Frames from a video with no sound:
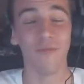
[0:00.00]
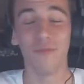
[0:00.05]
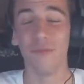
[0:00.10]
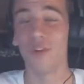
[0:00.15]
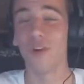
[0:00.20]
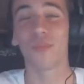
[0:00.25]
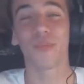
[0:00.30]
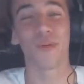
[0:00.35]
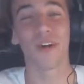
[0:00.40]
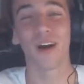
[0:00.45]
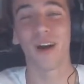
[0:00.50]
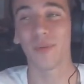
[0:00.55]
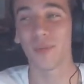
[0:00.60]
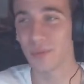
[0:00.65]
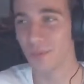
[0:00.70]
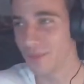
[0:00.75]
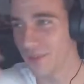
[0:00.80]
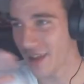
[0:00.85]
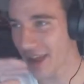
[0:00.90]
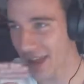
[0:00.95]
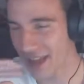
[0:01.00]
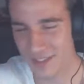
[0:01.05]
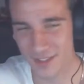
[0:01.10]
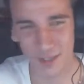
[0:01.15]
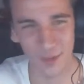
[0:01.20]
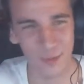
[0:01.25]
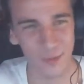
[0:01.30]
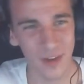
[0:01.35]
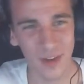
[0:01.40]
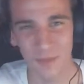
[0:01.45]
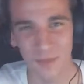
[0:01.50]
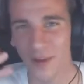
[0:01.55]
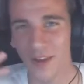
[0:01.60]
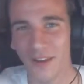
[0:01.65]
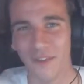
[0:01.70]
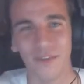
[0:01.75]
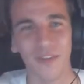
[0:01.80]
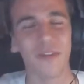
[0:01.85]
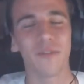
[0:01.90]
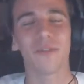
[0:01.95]
no problem. Ask away. My
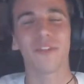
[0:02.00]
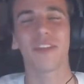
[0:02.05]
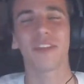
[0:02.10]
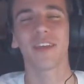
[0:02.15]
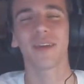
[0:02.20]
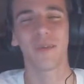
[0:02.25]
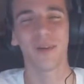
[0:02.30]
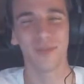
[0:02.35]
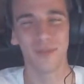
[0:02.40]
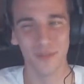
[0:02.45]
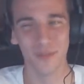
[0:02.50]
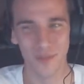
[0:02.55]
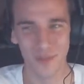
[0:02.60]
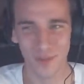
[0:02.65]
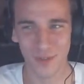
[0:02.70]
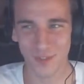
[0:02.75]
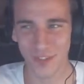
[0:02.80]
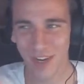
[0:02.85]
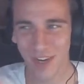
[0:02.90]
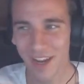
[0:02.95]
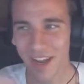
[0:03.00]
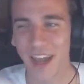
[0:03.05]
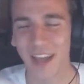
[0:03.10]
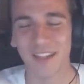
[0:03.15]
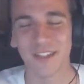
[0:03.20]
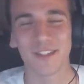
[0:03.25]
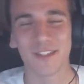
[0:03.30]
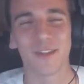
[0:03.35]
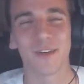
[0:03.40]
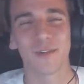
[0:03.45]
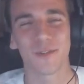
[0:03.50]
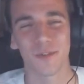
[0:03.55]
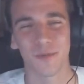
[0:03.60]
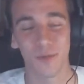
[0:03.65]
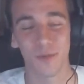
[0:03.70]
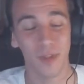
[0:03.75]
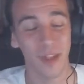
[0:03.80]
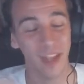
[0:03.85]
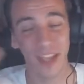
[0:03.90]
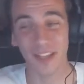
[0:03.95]
favorite thing about the show is that I
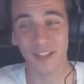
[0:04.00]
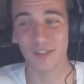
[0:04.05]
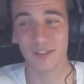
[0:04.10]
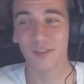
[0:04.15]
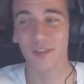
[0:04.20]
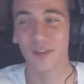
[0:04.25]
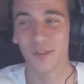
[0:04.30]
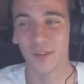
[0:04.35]
answer y'all's